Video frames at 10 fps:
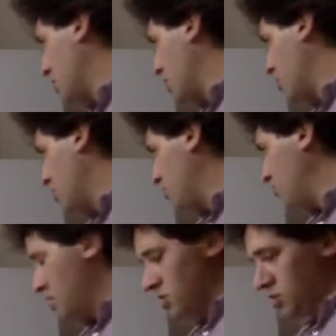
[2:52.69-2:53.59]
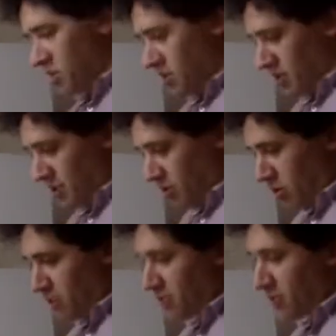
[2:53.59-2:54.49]
I'll call
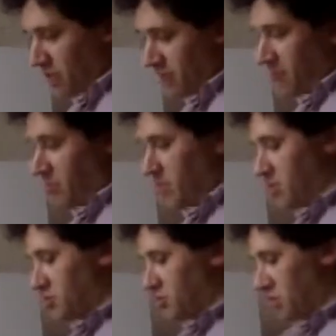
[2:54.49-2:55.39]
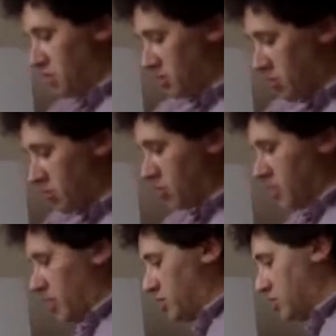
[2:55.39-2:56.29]
the second players in lowercase.